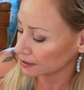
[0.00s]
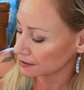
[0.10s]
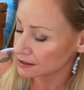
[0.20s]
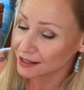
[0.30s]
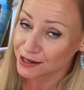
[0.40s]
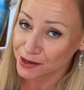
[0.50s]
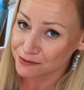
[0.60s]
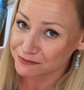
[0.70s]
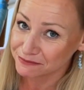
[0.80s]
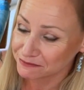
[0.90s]
So there you go.
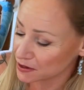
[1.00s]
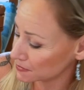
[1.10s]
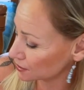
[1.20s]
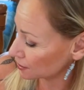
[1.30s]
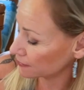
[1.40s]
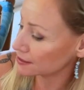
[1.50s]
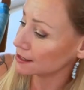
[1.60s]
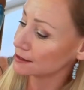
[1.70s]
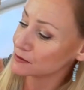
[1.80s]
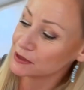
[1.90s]
Public service
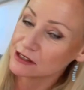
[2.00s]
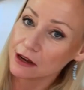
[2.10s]
announcement.